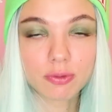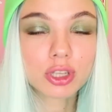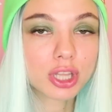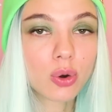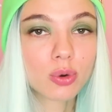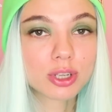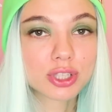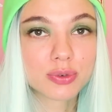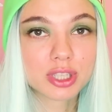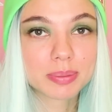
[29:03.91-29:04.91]
So that was
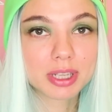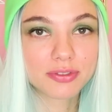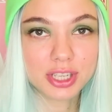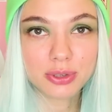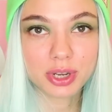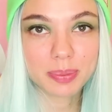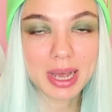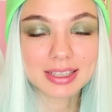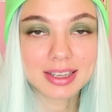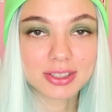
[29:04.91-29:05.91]
our video for
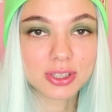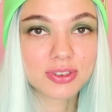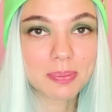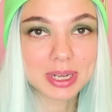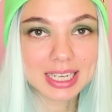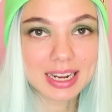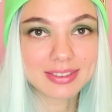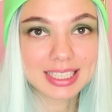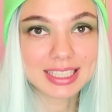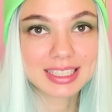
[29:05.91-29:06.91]
today, hope you
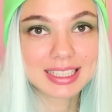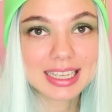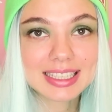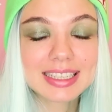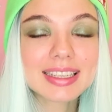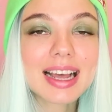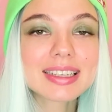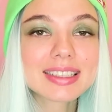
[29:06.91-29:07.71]
guys enjoyed it.